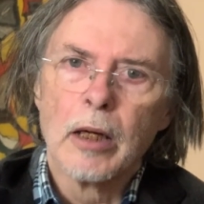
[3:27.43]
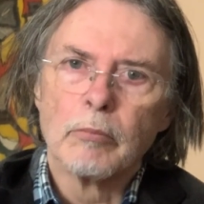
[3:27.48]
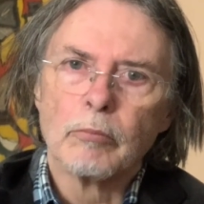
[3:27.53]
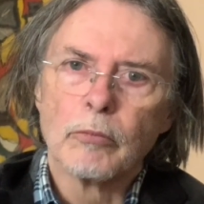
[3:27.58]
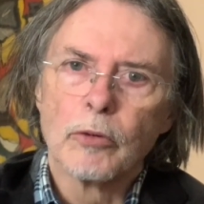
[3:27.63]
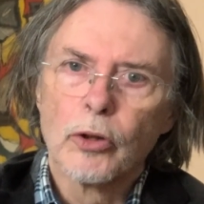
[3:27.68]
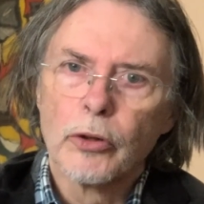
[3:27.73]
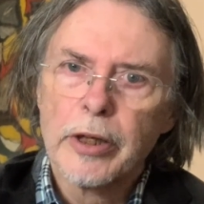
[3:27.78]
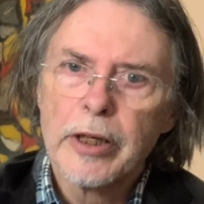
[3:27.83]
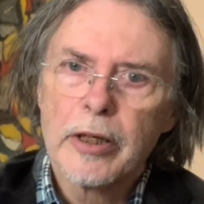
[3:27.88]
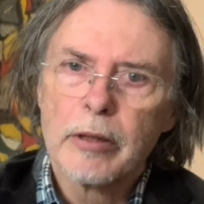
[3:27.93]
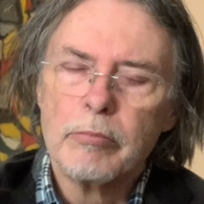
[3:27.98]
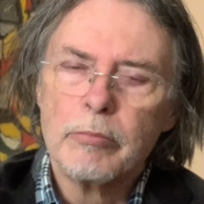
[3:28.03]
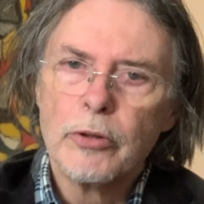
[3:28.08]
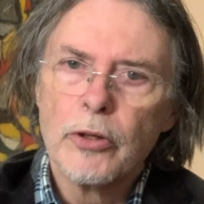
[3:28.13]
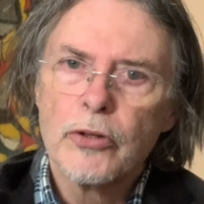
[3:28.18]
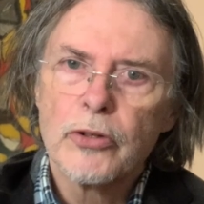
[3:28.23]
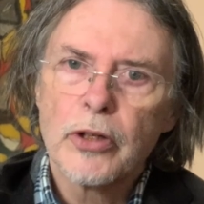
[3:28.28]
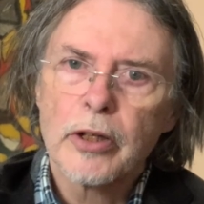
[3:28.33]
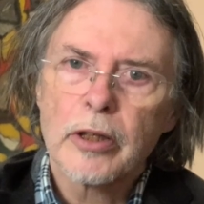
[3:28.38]
Greek
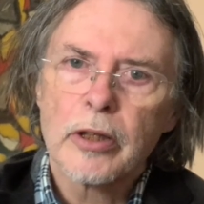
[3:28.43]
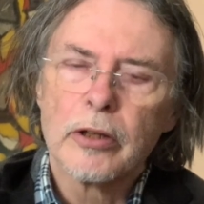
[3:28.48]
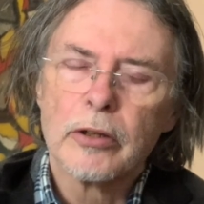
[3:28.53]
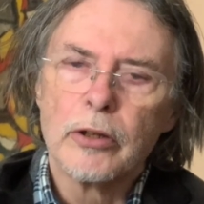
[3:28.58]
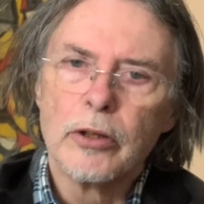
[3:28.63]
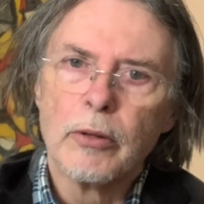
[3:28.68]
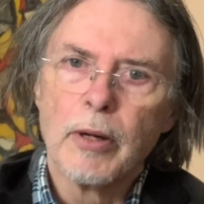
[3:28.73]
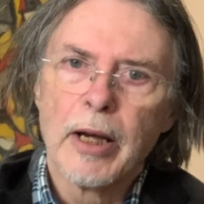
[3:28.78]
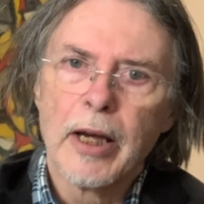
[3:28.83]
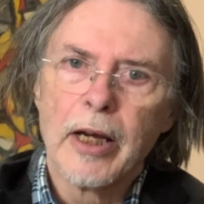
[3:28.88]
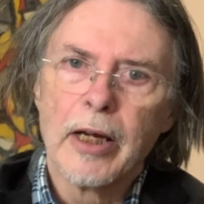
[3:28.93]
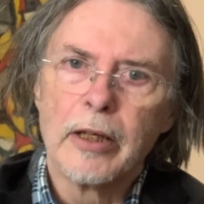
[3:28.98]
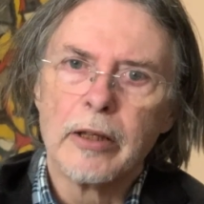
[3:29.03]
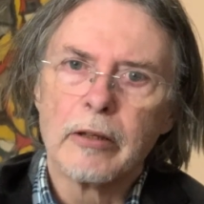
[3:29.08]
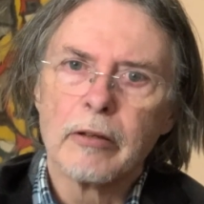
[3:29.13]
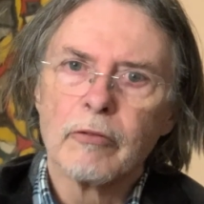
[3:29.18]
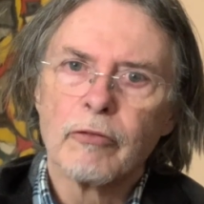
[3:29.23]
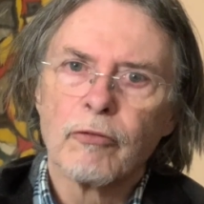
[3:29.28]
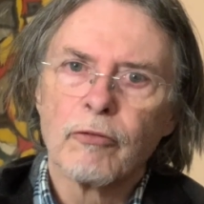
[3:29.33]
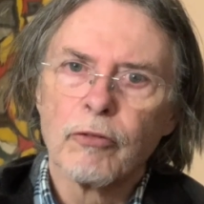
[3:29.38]
music. You had
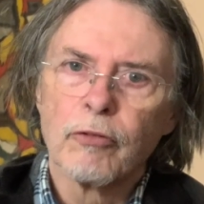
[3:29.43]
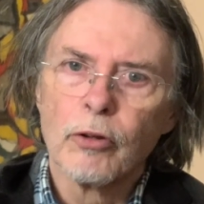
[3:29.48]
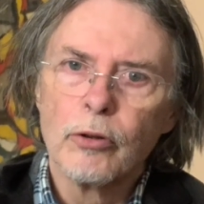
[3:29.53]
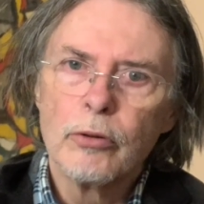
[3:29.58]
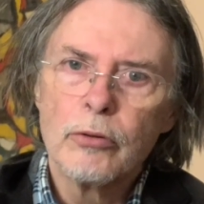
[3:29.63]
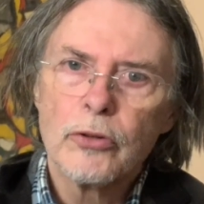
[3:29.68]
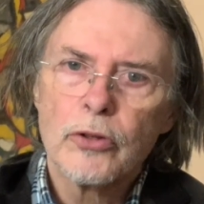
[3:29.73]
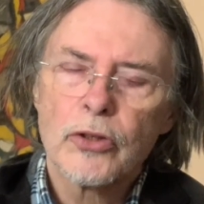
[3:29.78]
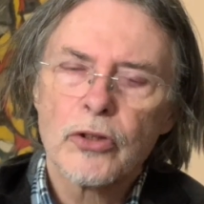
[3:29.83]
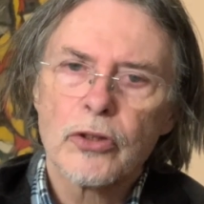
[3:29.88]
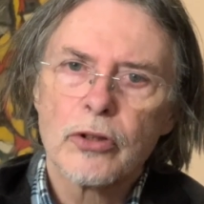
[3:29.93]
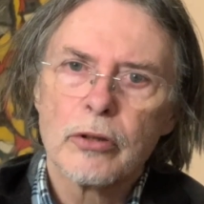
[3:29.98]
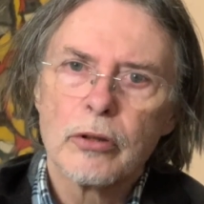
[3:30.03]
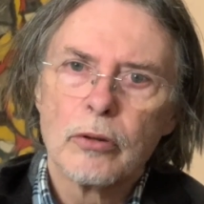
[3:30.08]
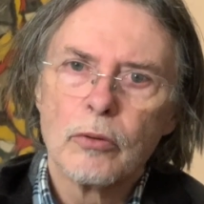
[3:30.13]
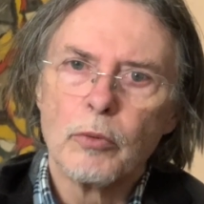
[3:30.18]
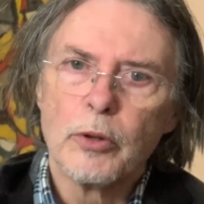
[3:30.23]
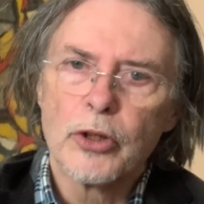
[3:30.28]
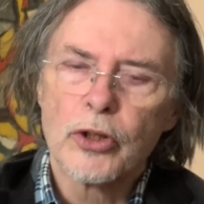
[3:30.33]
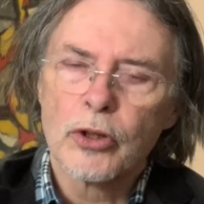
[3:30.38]
flutes,
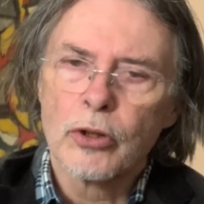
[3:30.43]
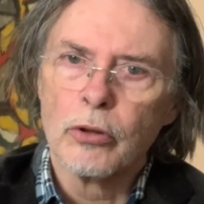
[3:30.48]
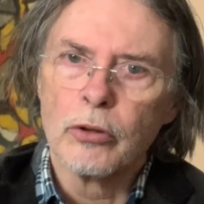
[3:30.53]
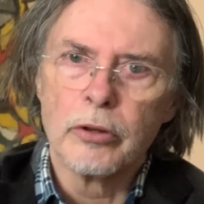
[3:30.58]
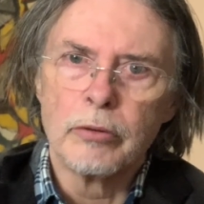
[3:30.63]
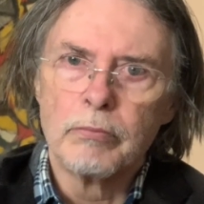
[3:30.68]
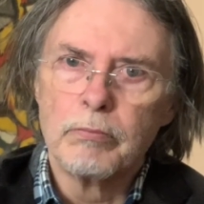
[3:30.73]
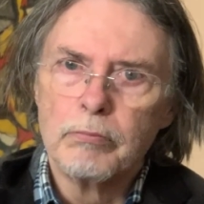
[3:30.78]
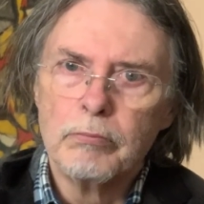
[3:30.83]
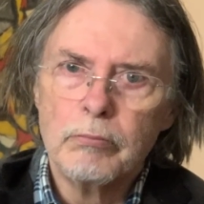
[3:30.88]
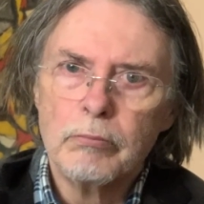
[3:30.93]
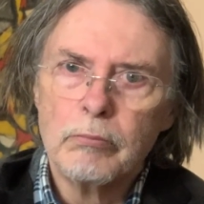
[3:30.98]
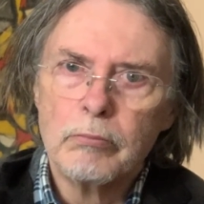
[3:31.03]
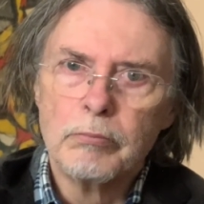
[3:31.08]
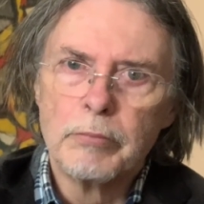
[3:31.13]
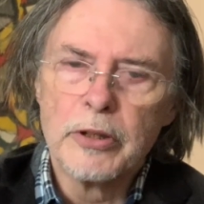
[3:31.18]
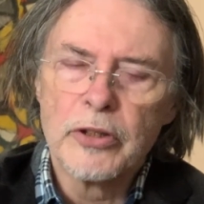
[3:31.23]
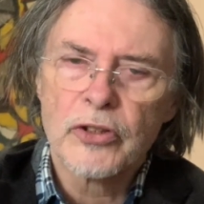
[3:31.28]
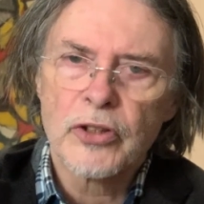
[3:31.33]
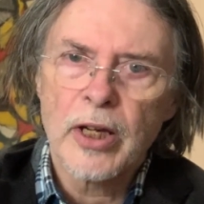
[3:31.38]
which could
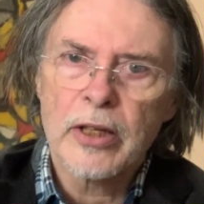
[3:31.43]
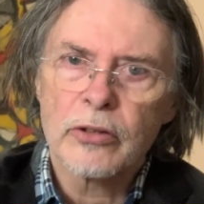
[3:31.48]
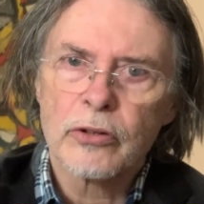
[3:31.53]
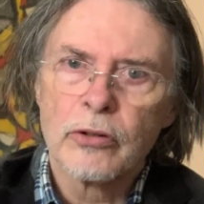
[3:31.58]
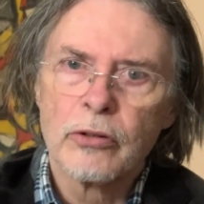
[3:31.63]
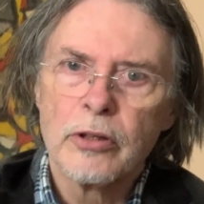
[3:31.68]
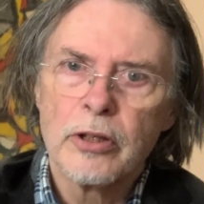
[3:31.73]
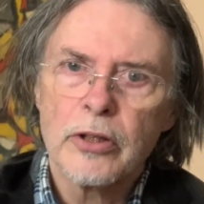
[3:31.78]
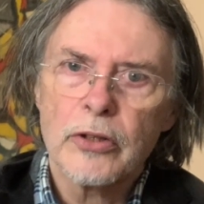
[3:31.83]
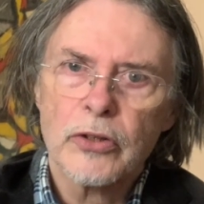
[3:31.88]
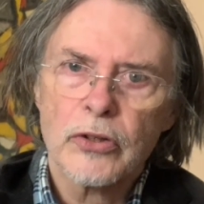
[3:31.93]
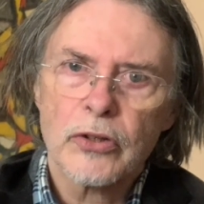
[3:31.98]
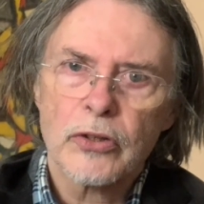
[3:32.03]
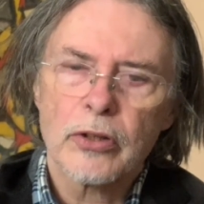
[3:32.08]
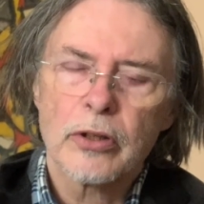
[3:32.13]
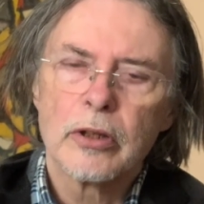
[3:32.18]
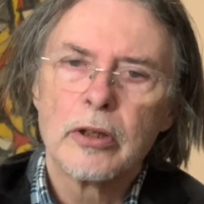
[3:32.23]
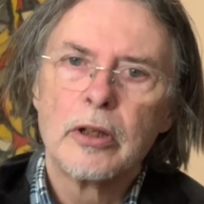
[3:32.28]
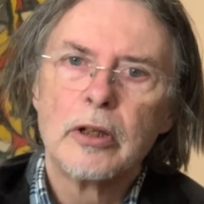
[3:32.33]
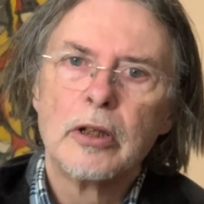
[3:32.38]
be set to this,
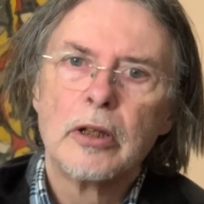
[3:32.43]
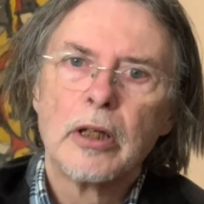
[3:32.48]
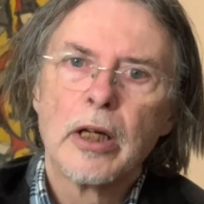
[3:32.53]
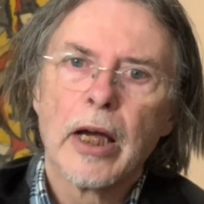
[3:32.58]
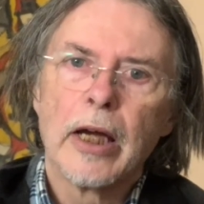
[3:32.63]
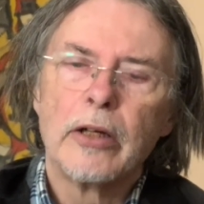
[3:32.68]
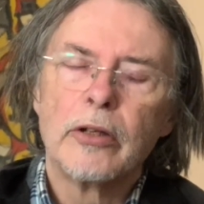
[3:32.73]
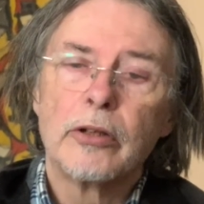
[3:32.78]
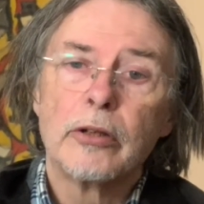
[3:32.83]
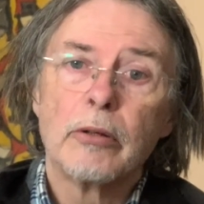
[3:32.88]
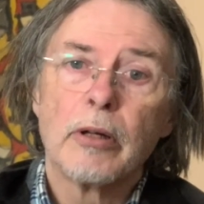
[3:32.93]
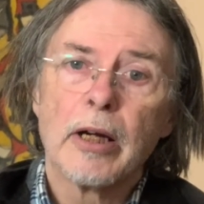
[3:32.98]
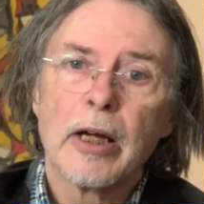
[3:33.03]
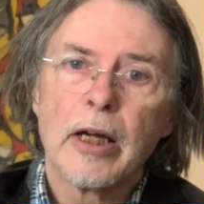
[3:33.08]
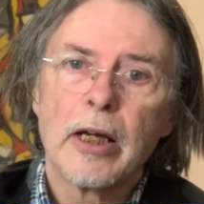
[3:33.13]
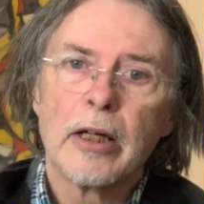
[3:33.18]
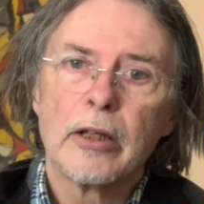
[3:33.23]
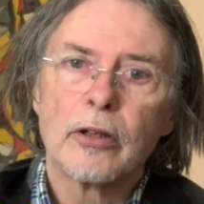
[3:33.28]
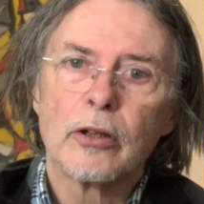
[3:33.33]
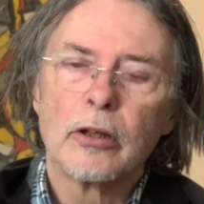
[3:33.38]
and you
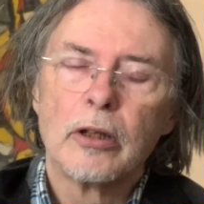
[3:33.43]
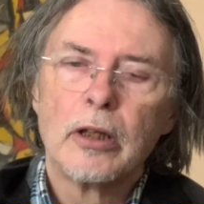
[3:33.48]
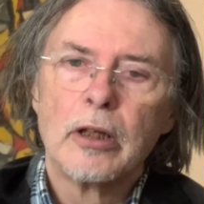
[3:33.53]
had